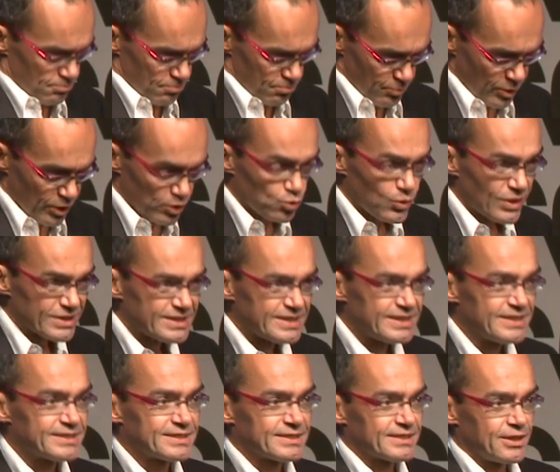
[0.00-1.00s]
But what
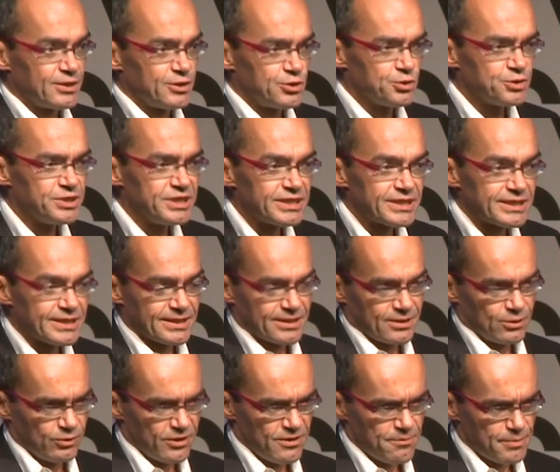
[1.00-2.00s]
is unique
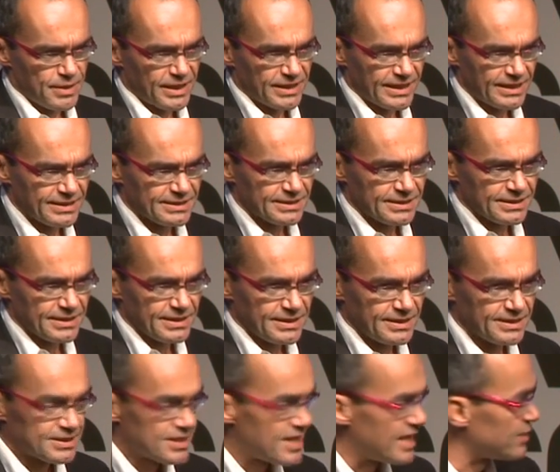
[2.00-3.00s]
with Planet
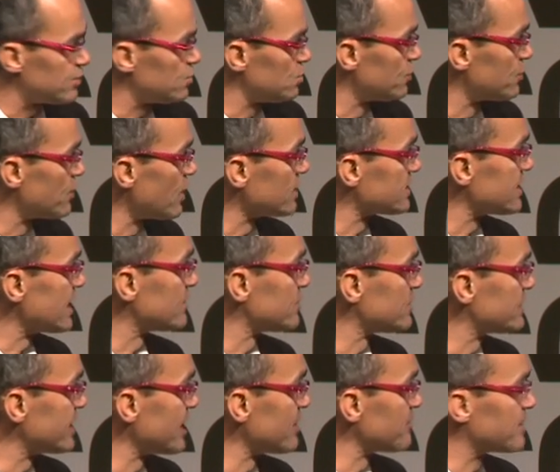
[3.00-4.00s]
is that you've got at the
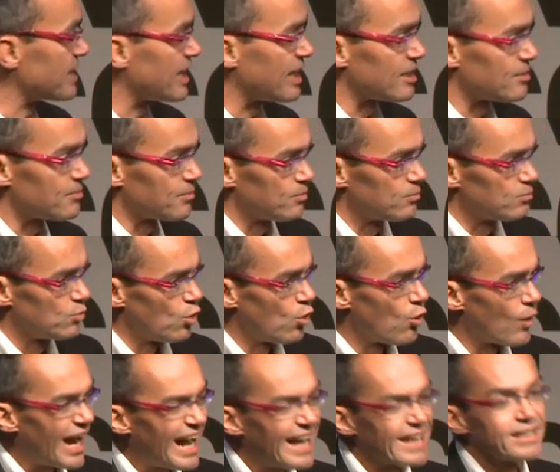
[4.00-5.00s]
same time
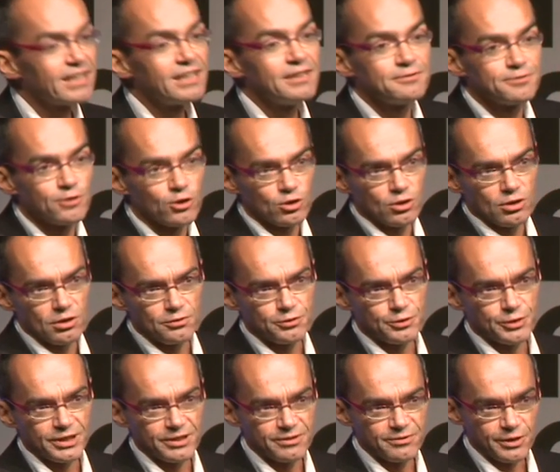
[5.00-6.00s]
a high level of
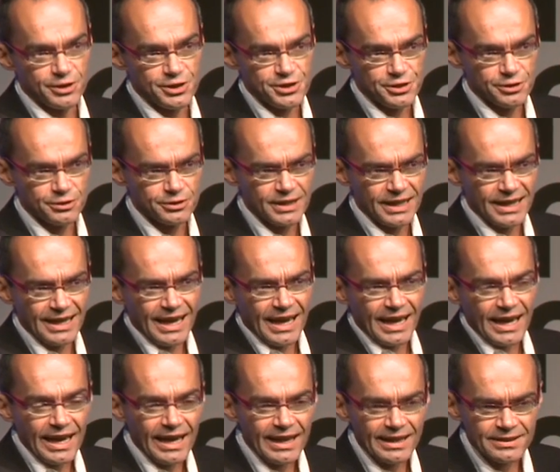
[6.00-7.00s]
reinvention
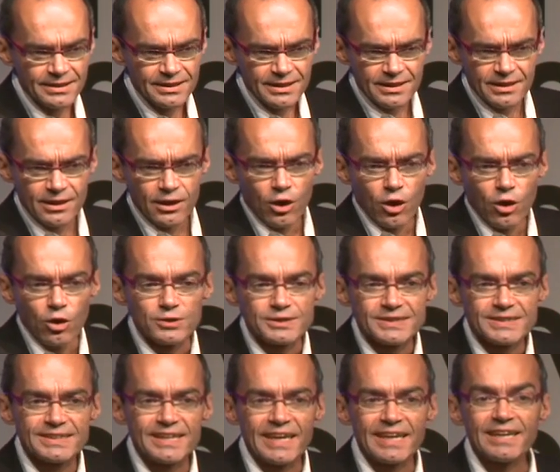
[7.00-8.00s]
and a
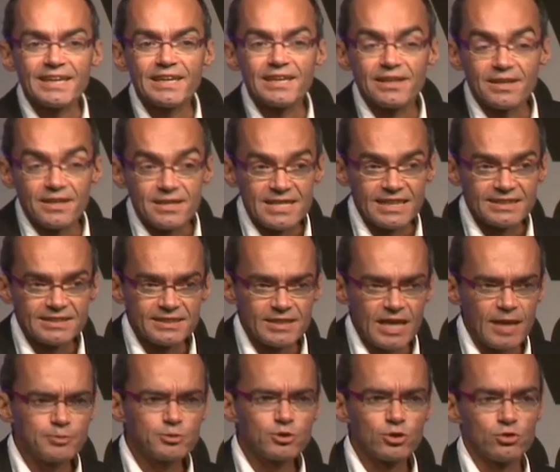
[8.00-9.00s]
scale that is
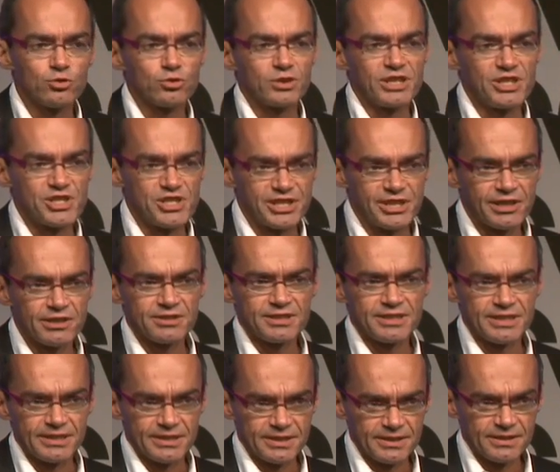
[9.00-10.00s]
absolutely
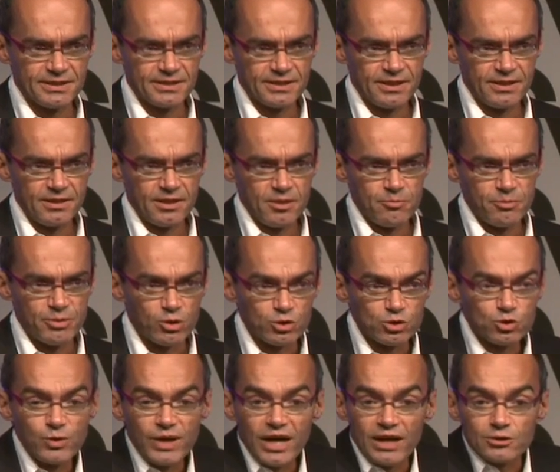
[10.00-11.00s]
gigantic.
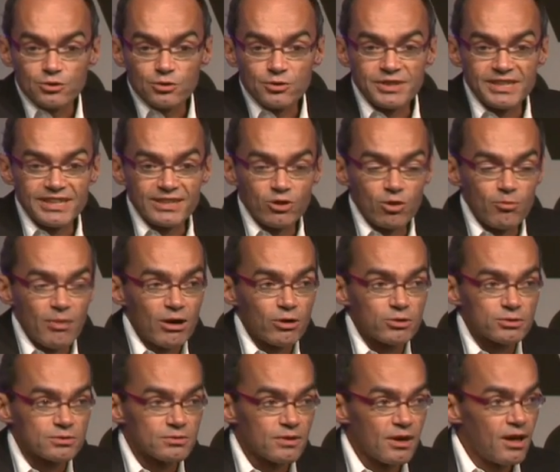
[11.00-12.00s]
Because we are talking
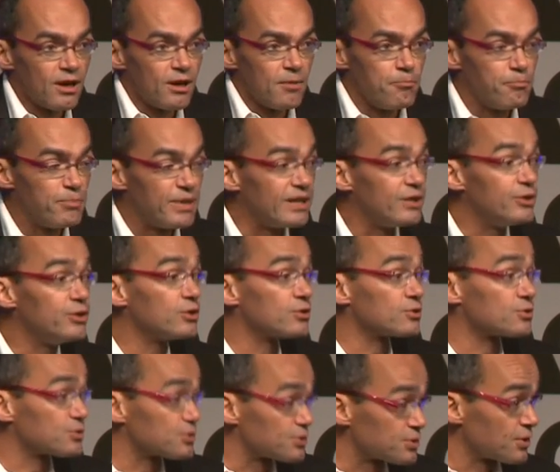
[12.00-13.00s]
about
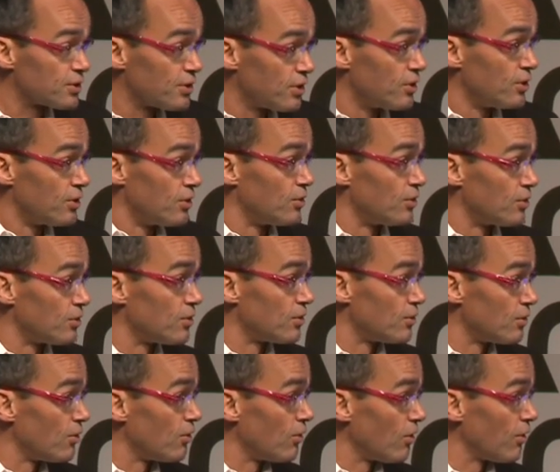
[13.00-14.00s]
billions
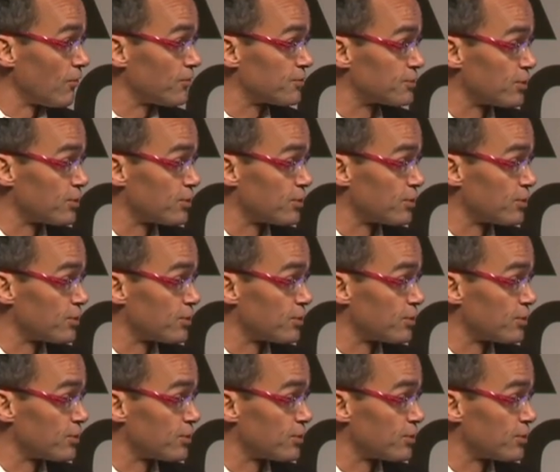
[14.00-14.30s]
uh, of